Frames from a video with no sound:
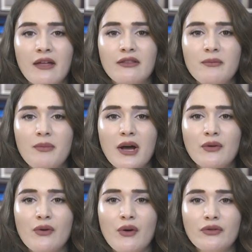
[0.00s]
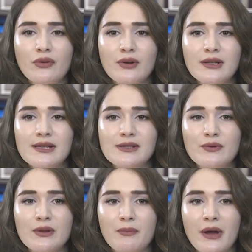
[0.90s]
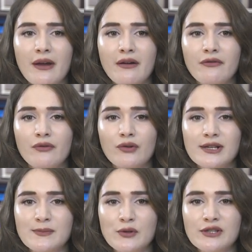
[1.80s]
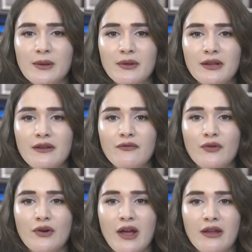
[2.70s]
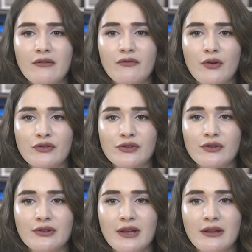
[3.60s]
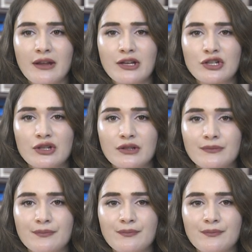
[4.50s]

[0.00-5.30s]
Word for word: The Baku authorities will bear bear full responsibility for any further retaliation.